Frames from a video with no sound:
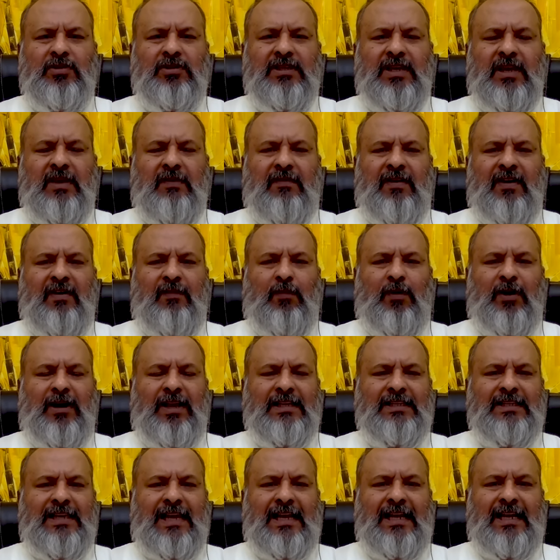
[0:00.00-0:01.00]
say what
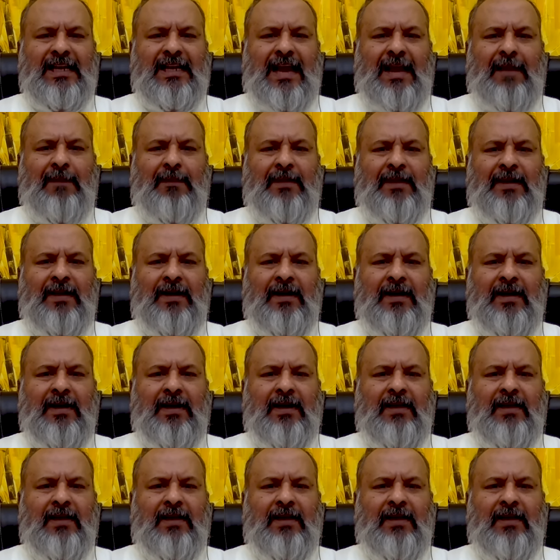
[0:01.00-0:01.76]
exactly happened.